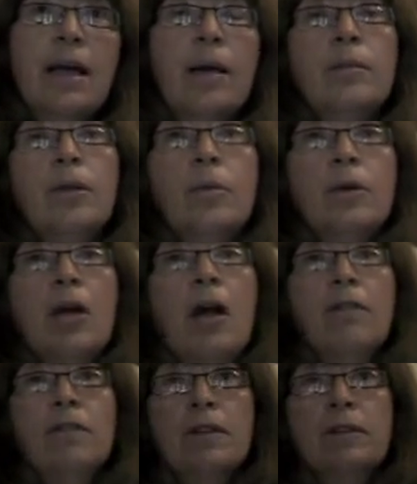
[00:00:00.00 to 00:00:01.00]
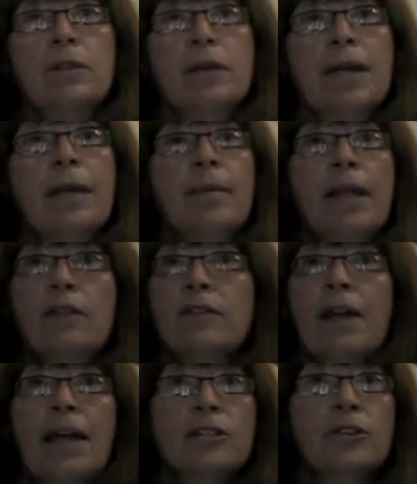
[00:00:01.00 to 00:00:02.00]
You know, we often look at
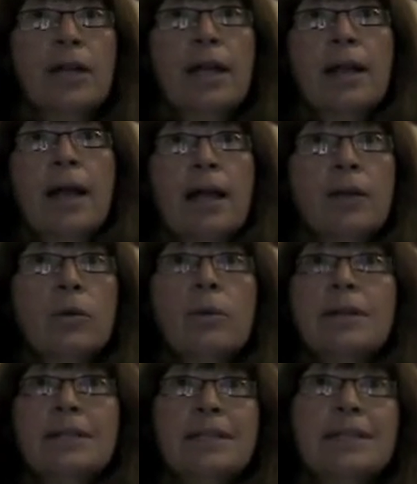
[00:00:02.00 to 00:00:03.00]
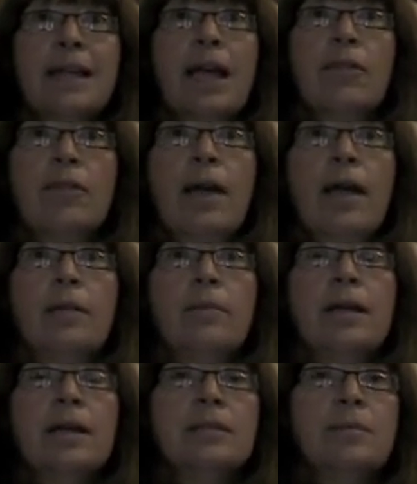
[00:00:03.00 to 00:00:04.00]
manufacturing, and I don't want to discount that,
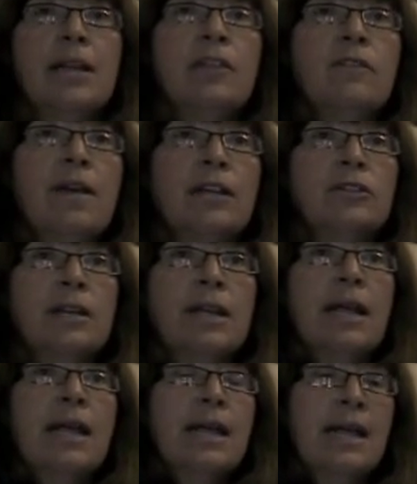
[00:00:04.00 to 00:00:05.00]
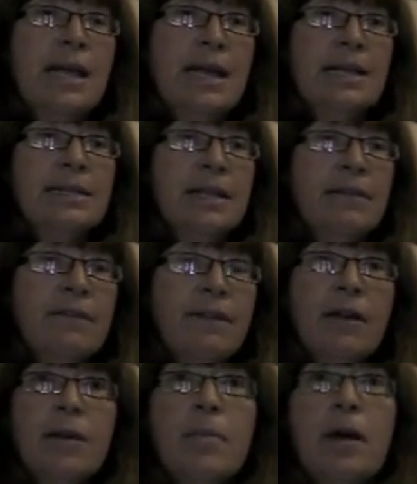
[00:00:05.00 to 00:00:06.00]
because manufacturing is a
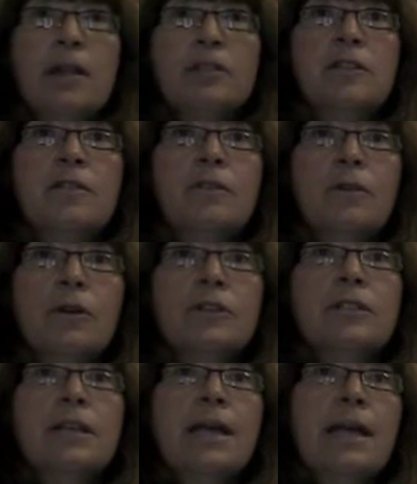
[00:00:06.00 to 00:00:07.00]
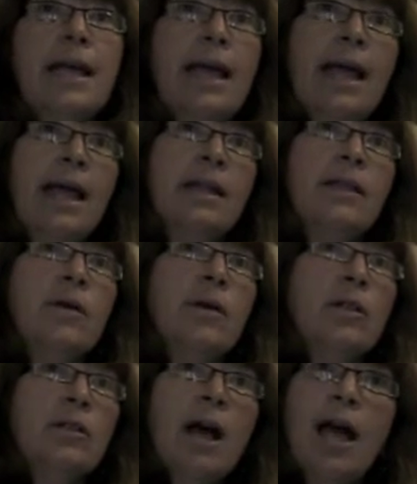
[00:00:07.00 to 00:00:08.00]
very positive force, and there are
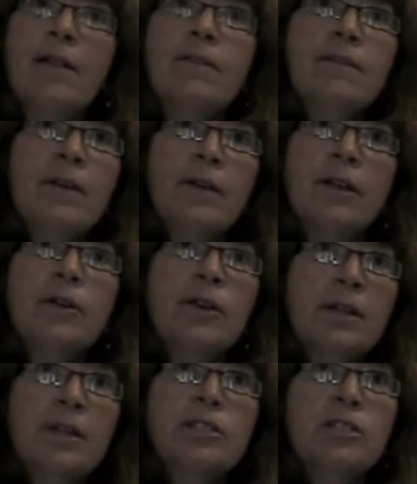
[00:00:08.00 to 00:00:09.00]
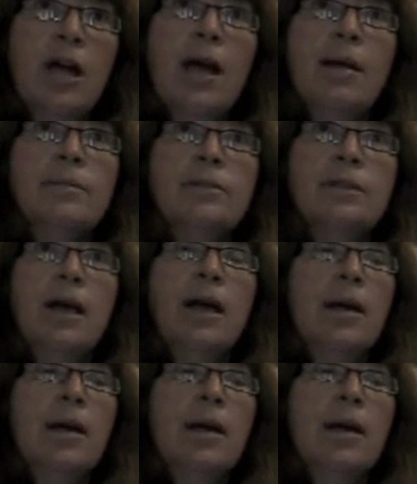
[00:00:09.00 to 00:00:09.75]
a lot of very good jobs